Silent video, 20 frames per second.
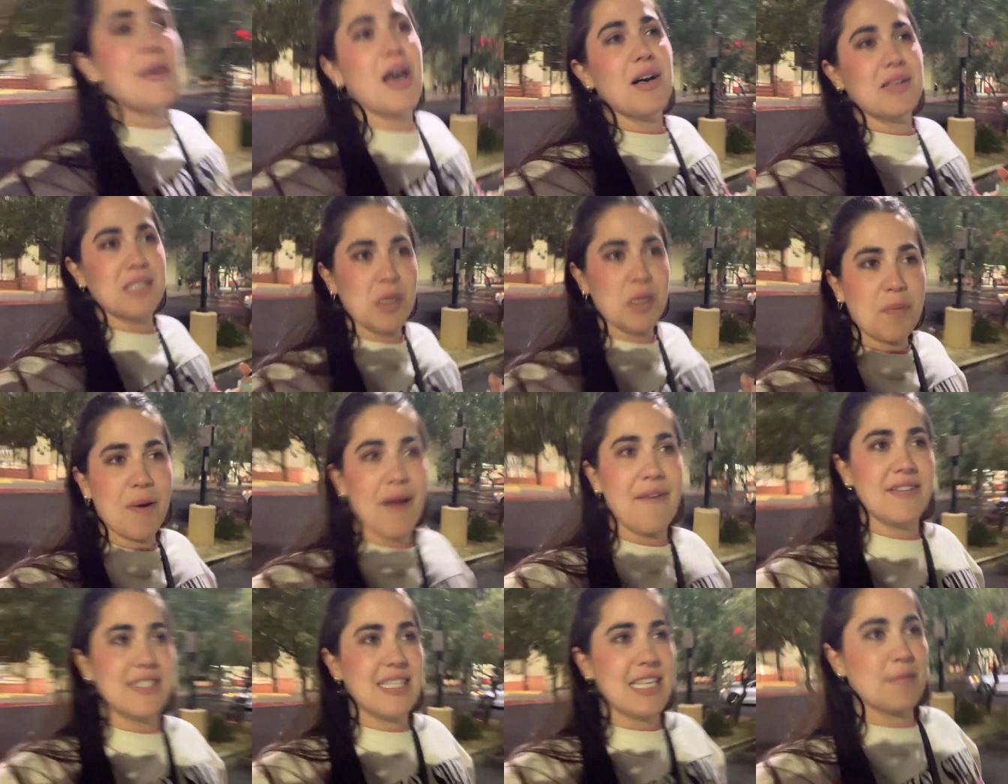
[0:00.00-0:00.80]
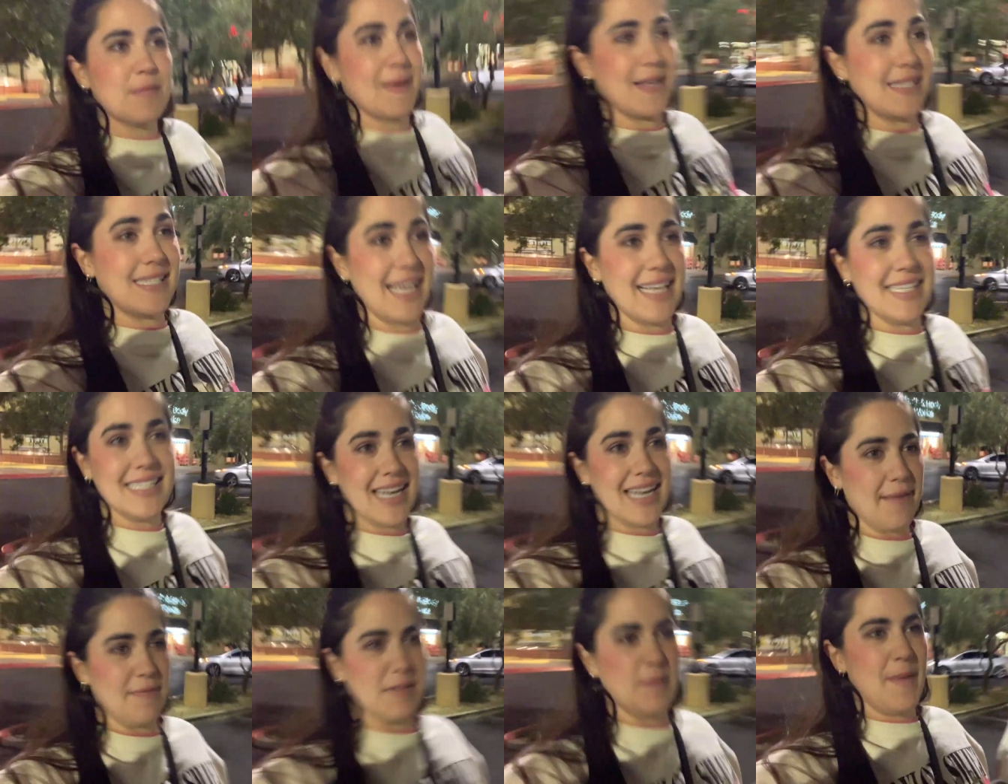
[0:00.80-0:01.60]
also preface this by saying
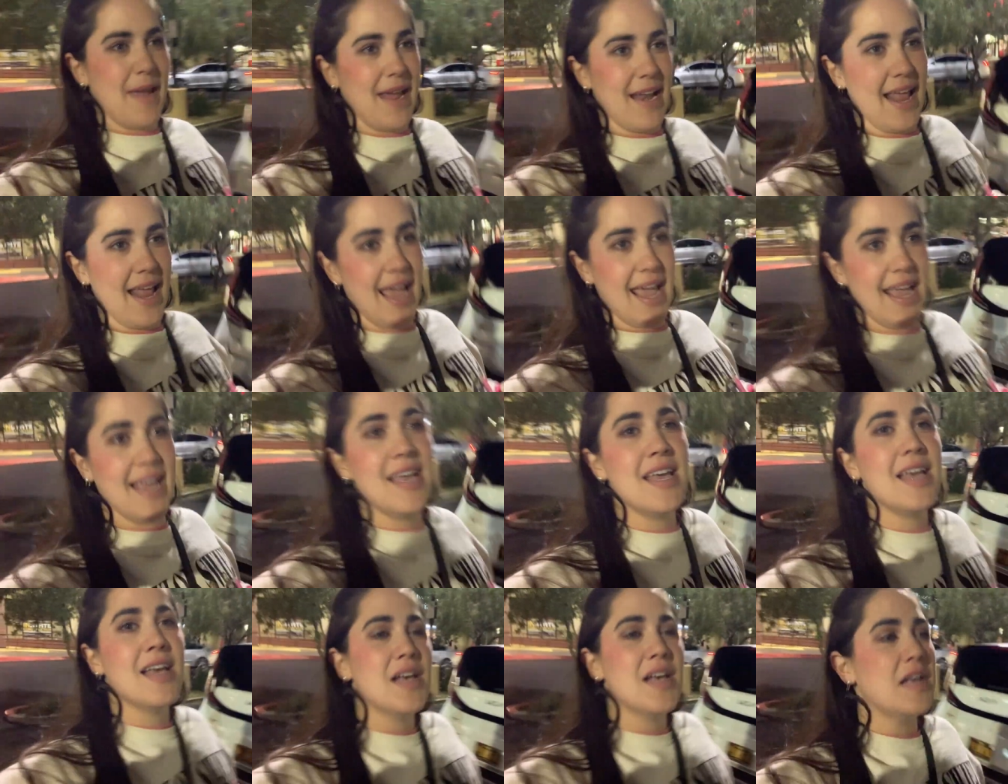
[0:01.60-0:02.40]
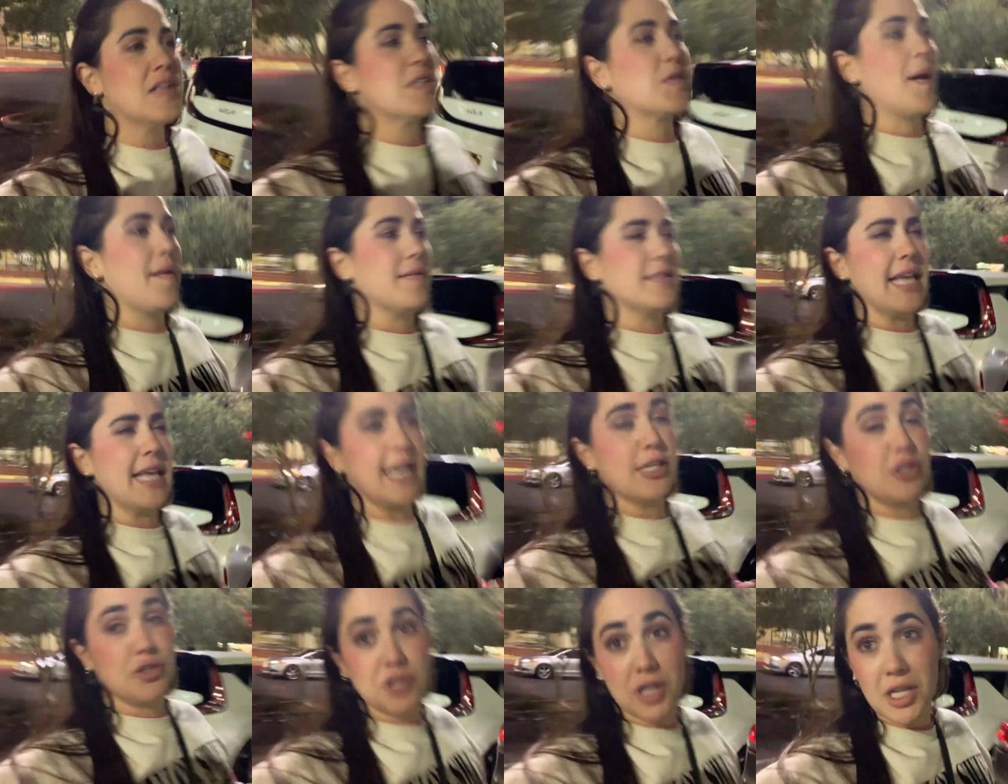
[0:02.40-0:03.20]
today was payday. So I was
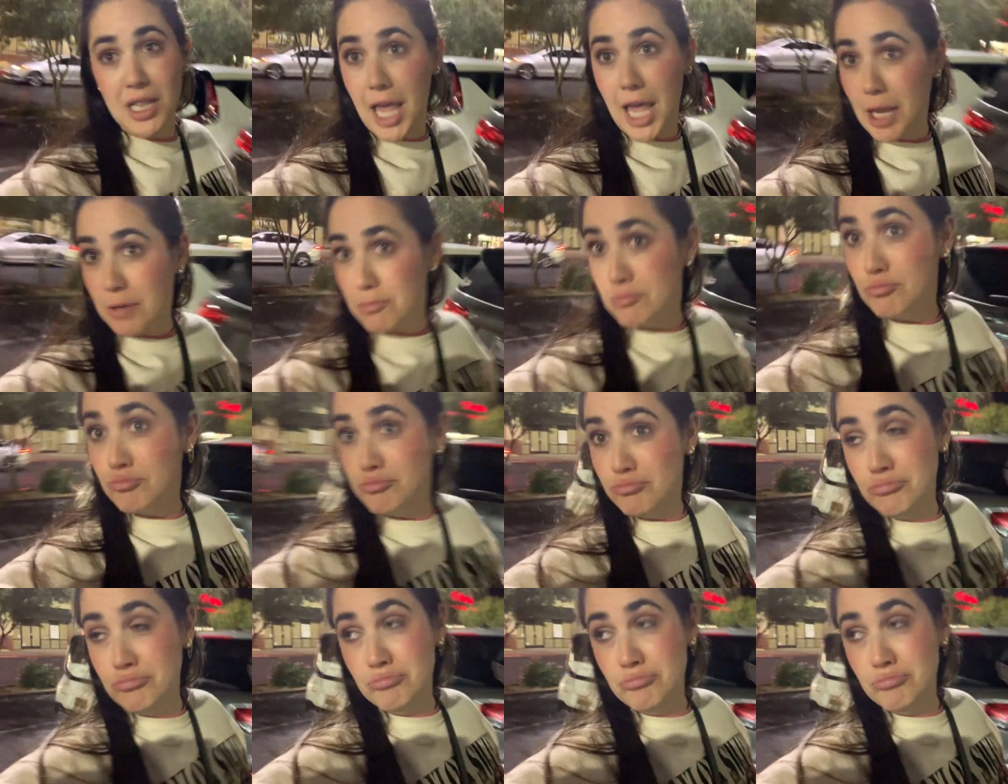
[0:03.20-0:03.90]
extra like, mm